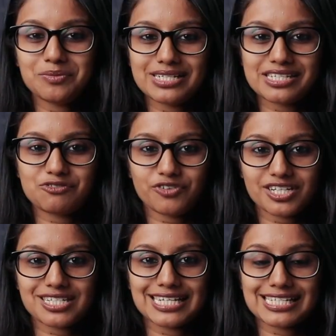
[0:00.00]
emails in
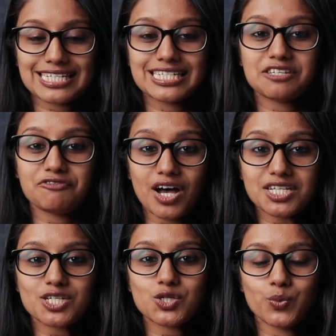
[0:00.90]
Freshsales is the
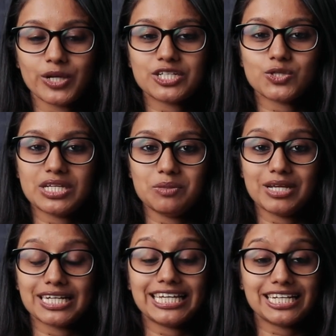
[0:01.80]
fastest way to
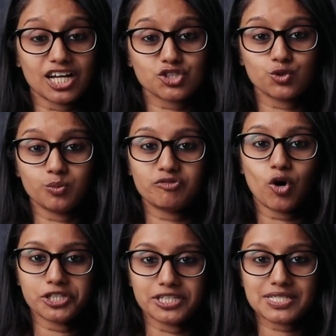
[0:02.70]
email a large group of
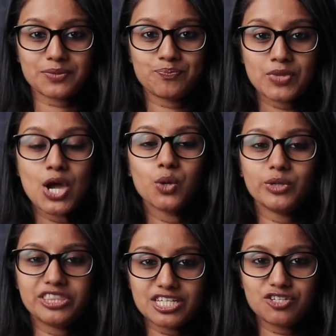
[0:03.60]
audience.
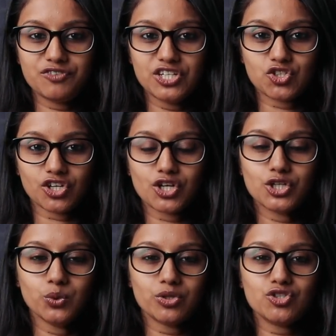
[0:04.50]
With this feature,
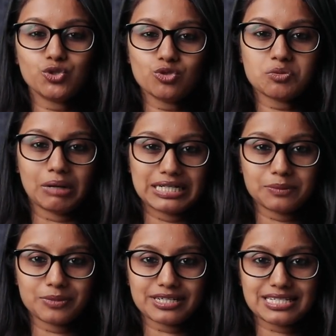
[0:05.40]
you can choose
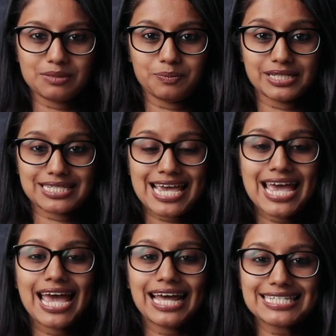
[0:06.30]
multiple recipients
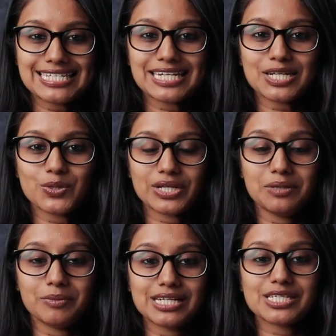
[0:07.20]
and send out
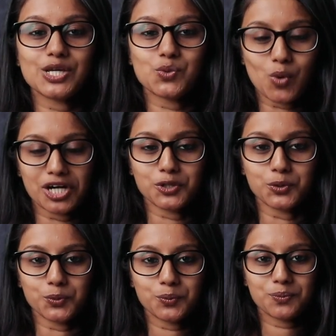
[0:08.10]
emails in one go.